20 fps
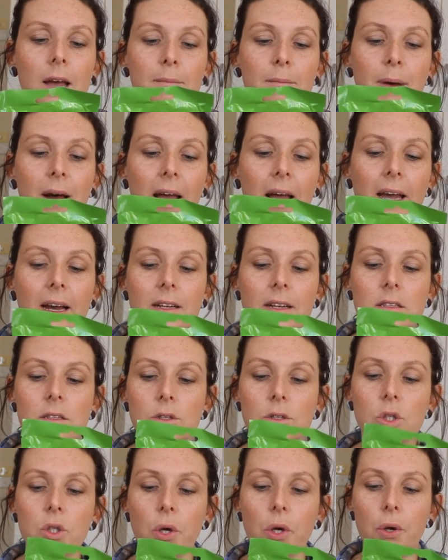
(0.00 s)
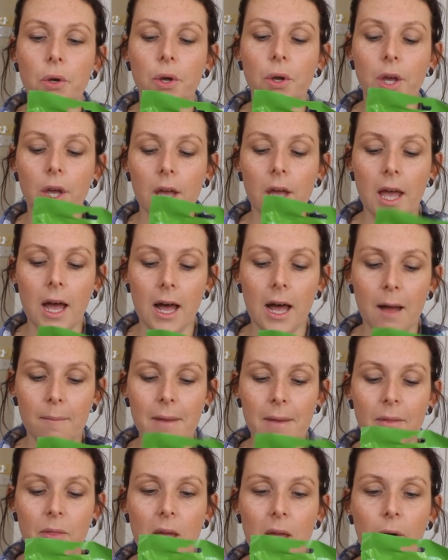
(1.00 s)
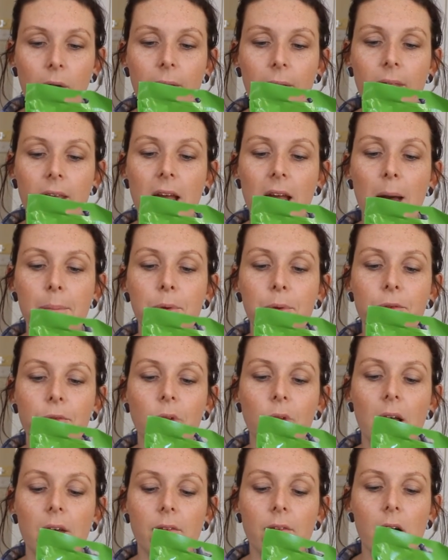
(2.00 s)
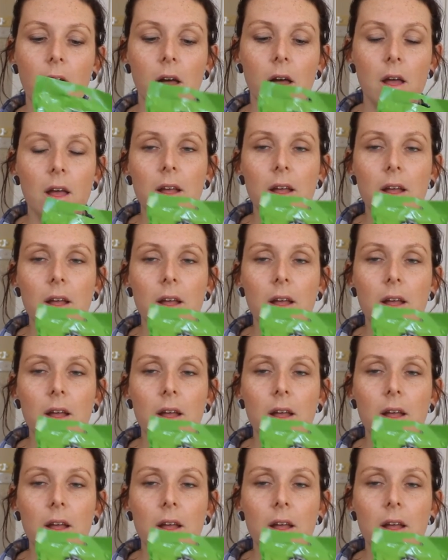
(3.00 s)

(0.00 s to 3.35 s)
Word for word: by Hudson Toke, and they're in the apple flavour.